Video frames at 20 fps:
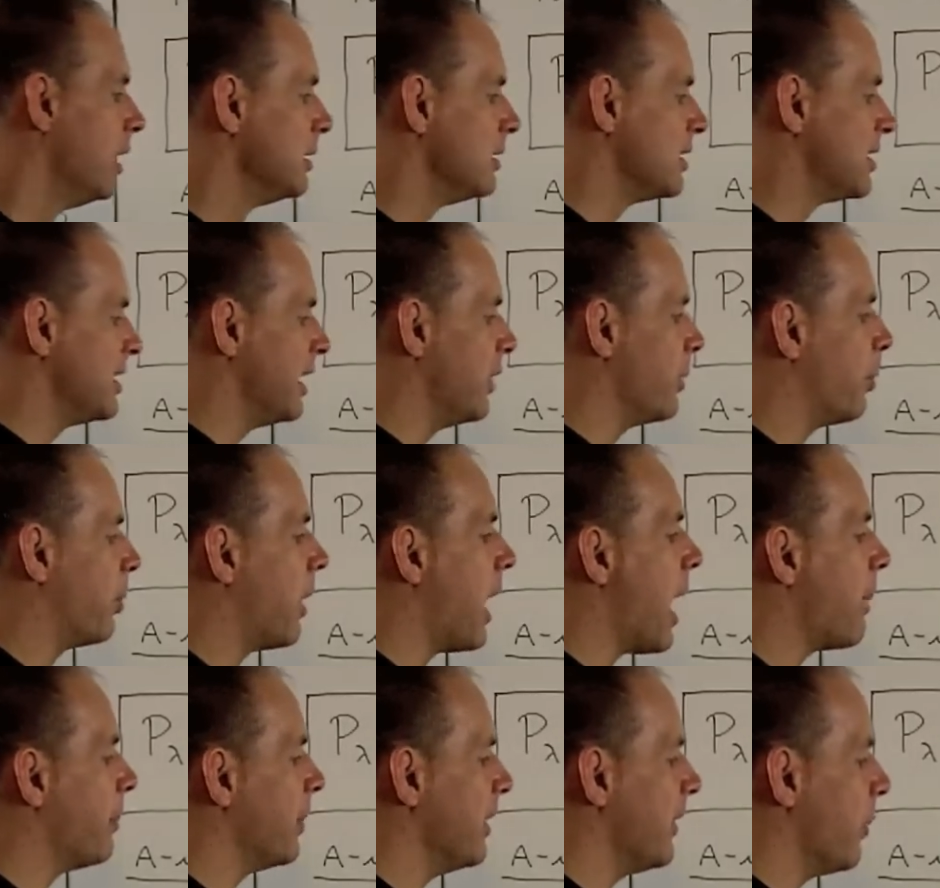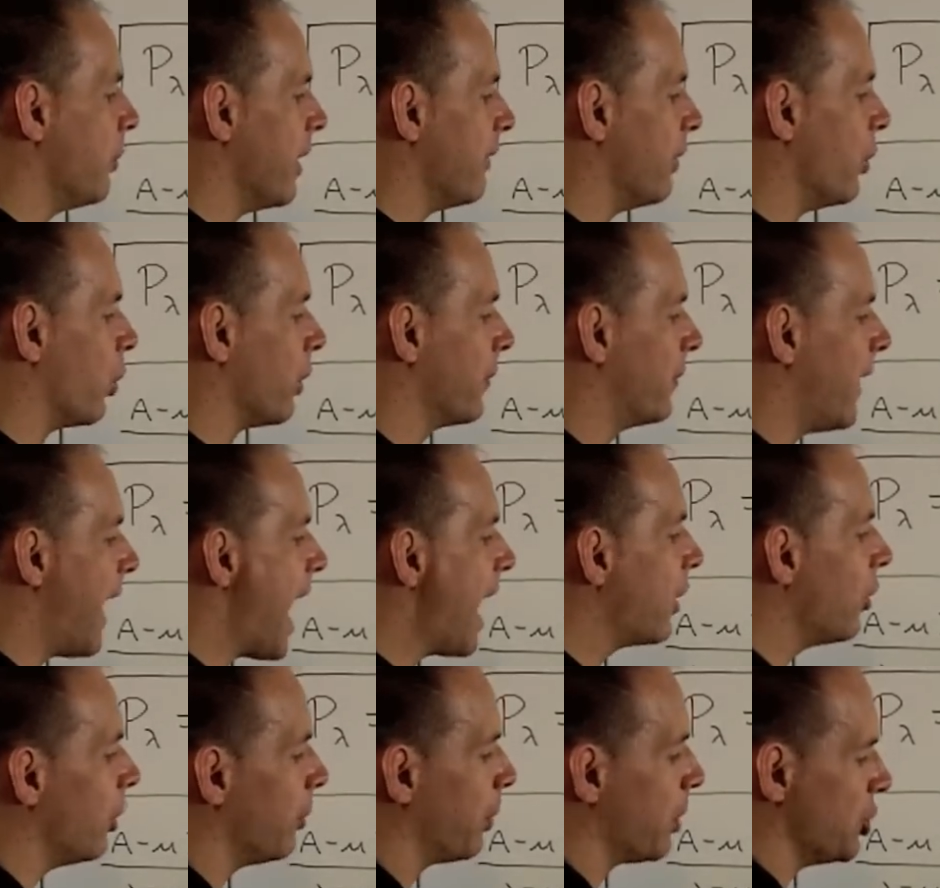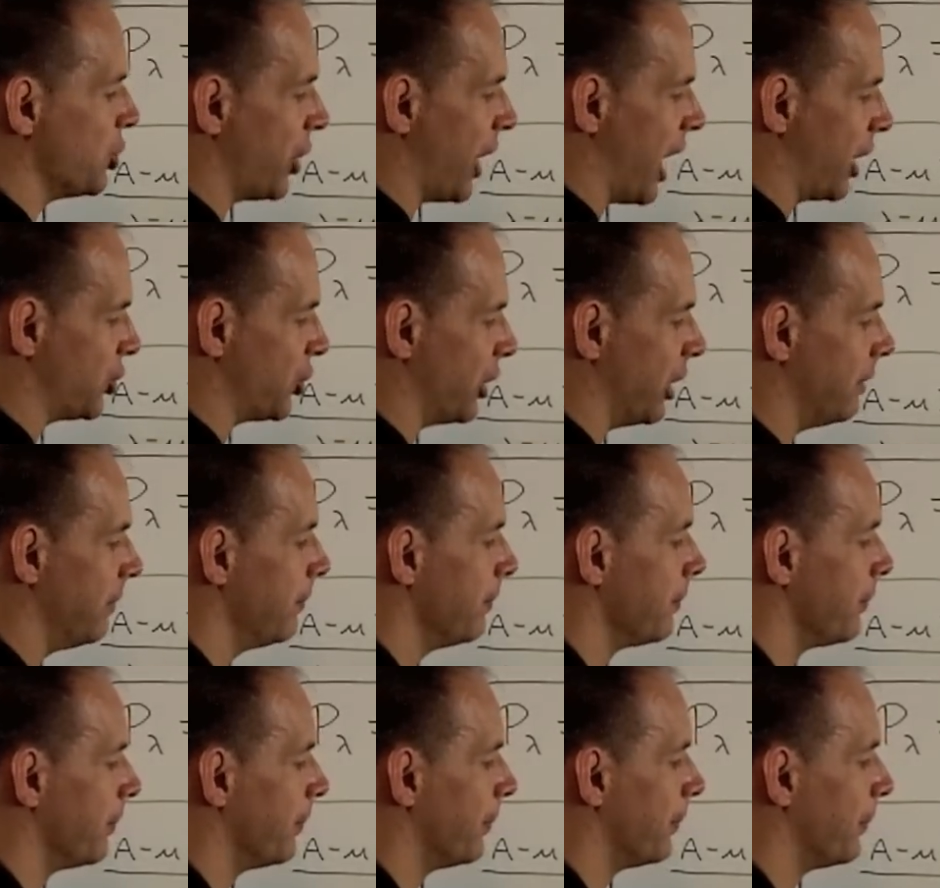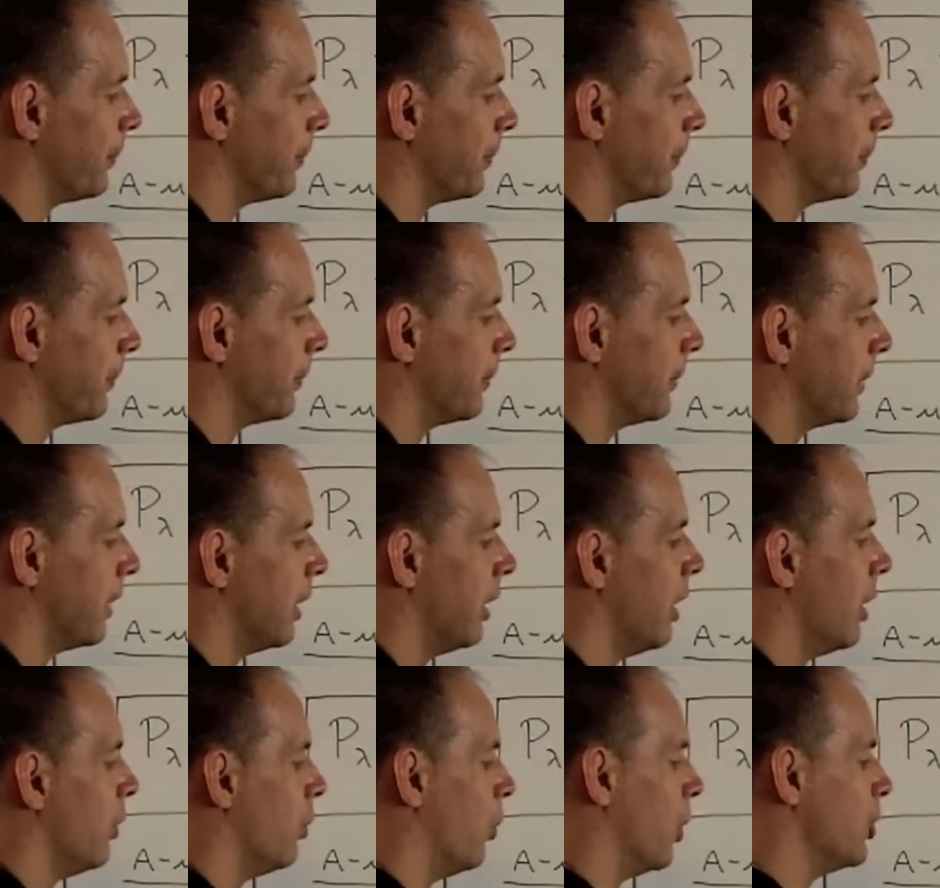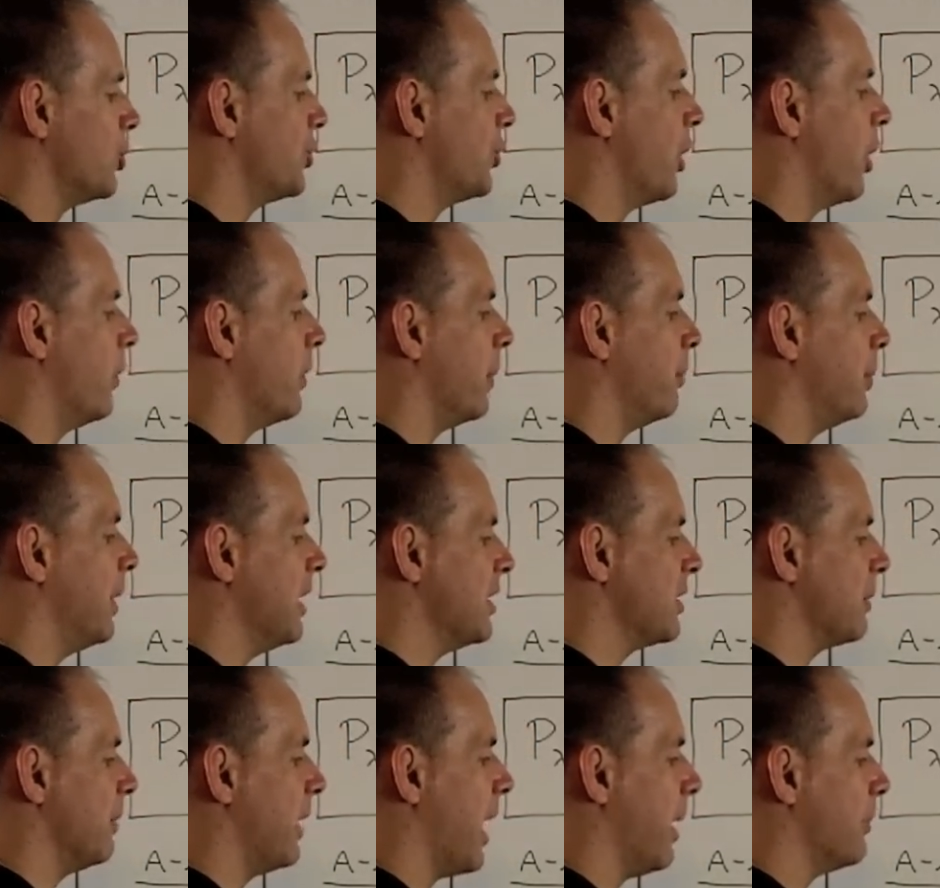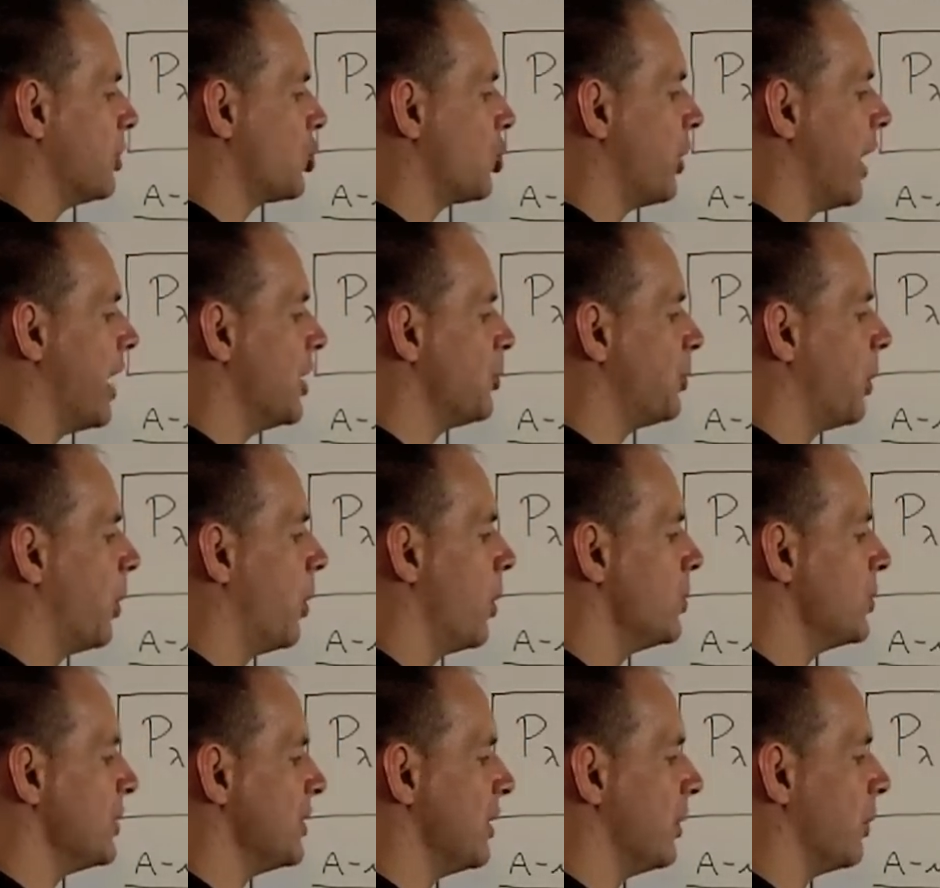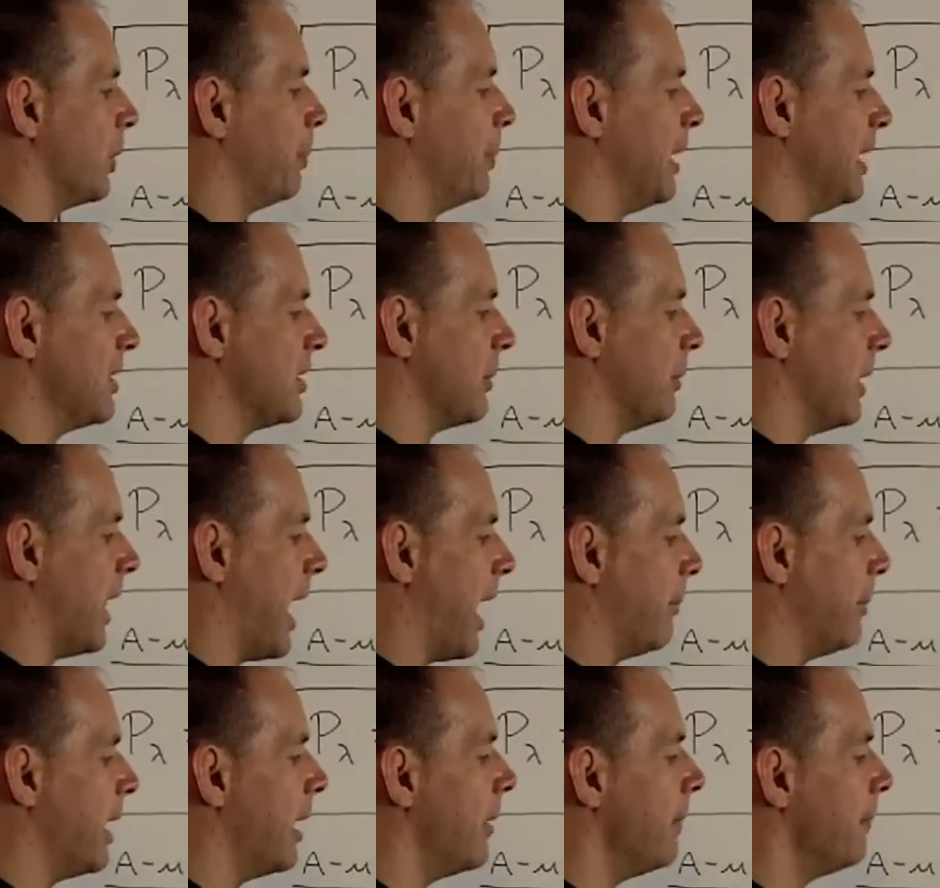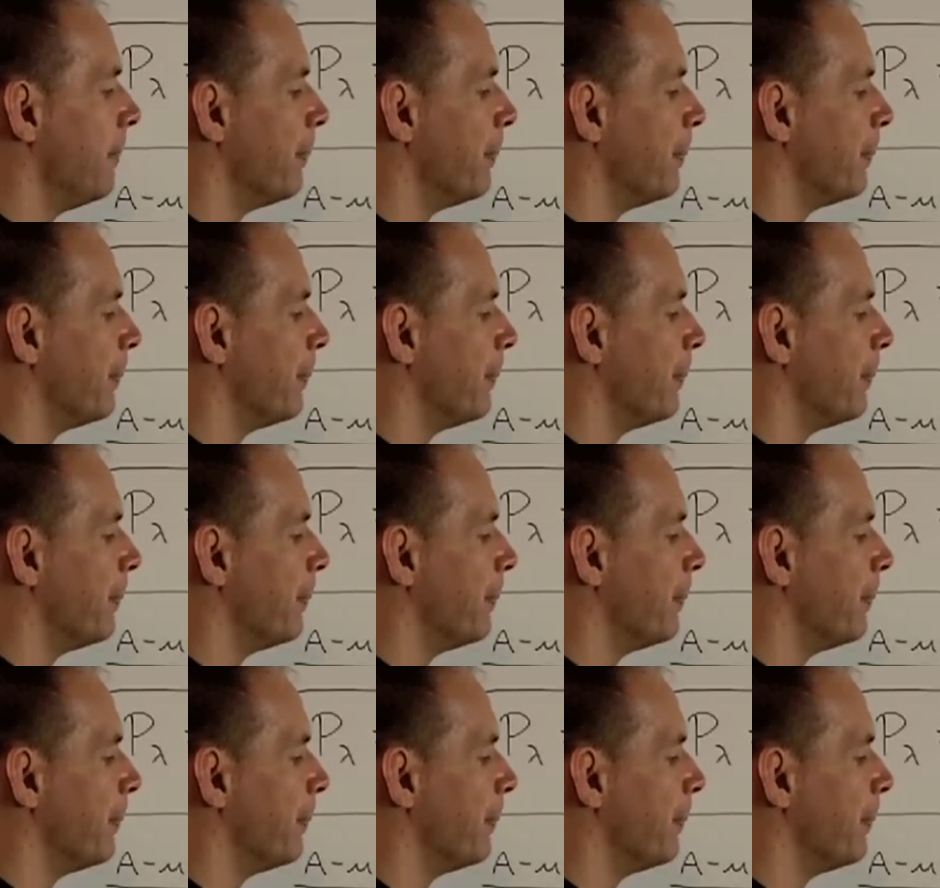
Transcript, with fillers: To see the property that we have an orthogonal projection, I want to show that p sub lambda transpose is equal to p sub lambda.